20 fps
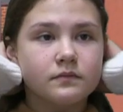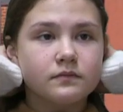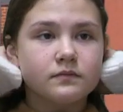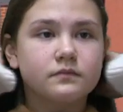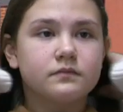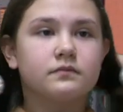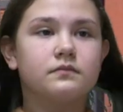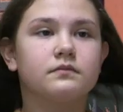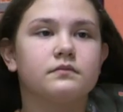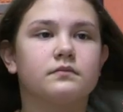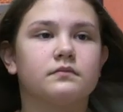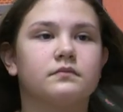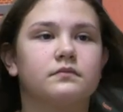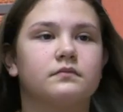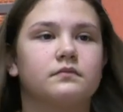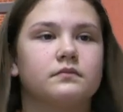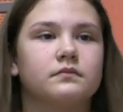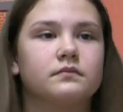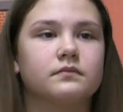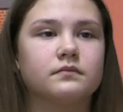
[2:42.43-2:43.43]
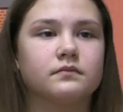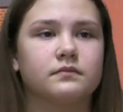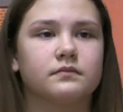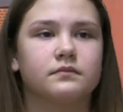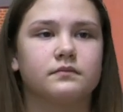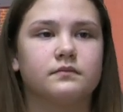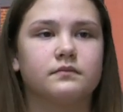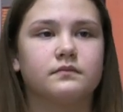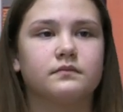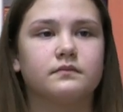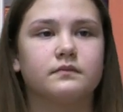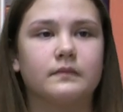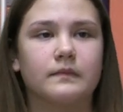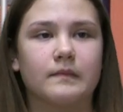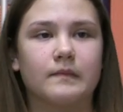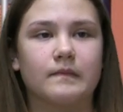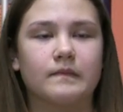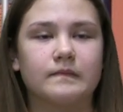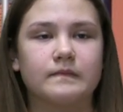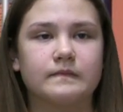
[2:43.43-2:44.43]

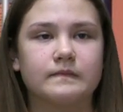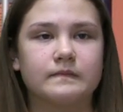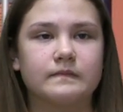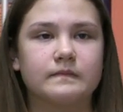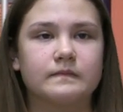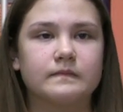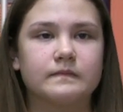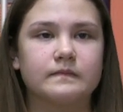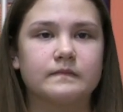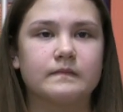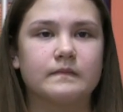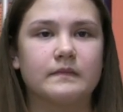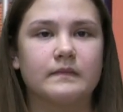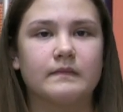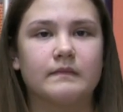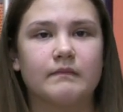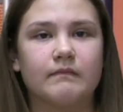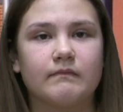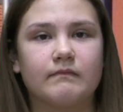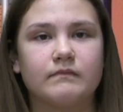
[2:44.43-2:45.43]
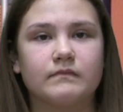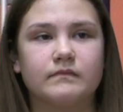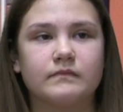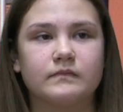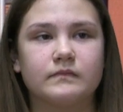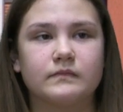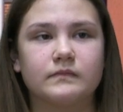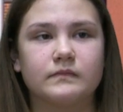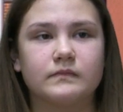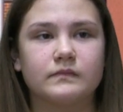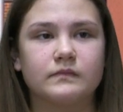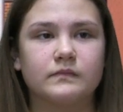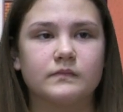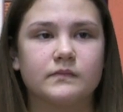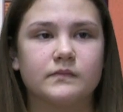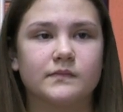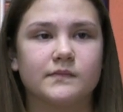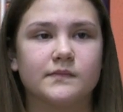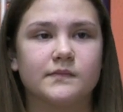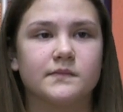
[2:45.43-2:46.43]

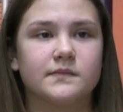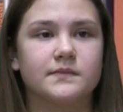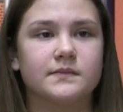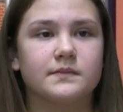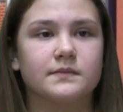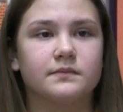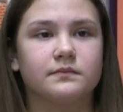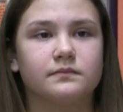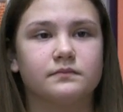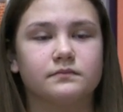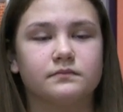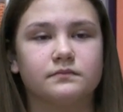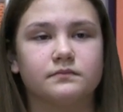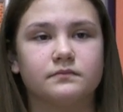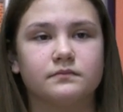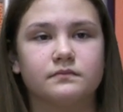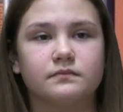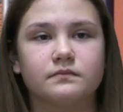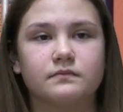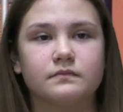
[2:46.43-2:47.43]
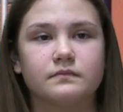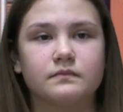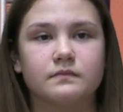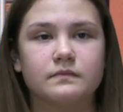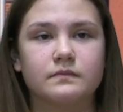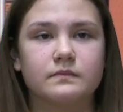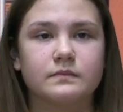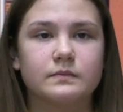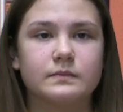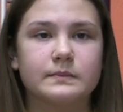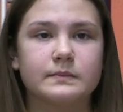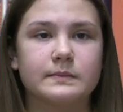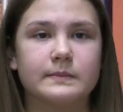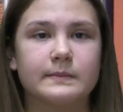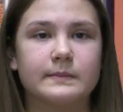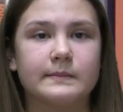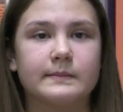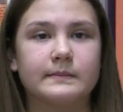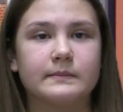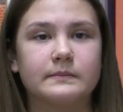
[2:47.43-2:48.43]

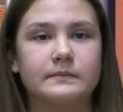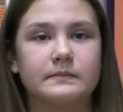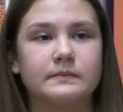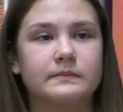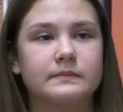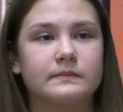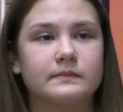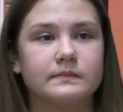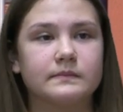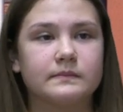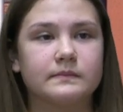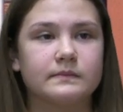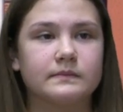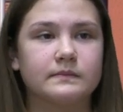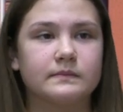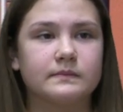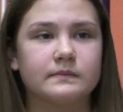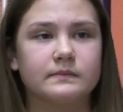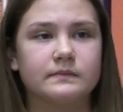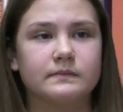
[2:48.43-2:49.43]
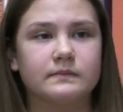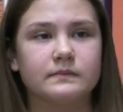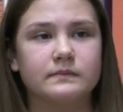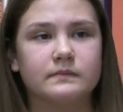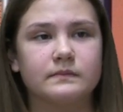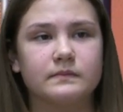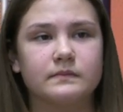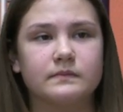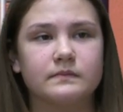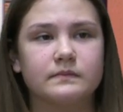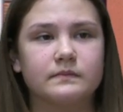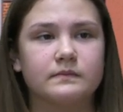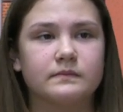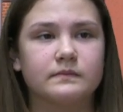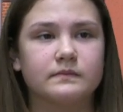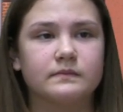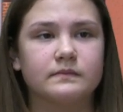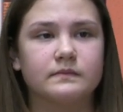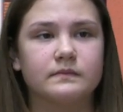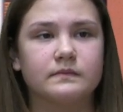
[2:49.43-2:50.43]
No words are spoken by the person on screen.